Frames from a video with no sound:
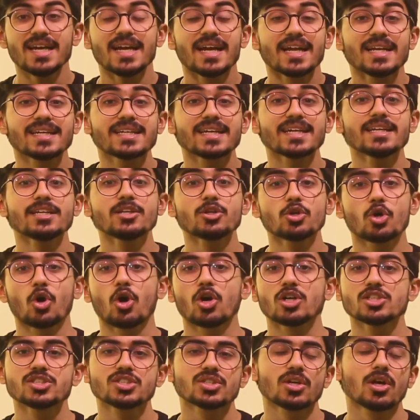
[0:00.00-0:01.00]
it can
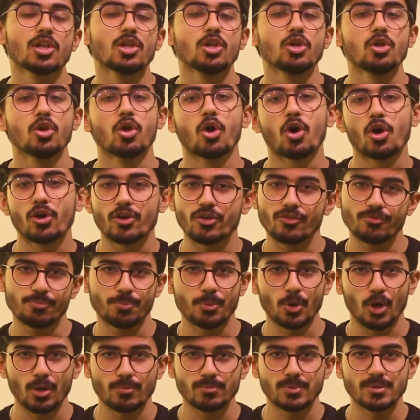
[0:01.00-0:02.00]
cause a lot of
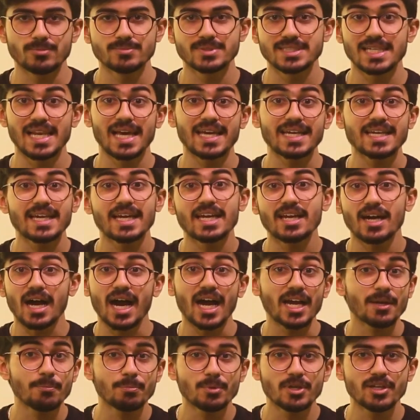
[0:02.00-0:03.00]
problems like
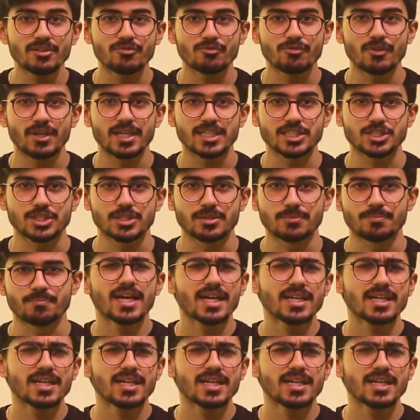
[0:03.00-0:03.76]
hyperinflation.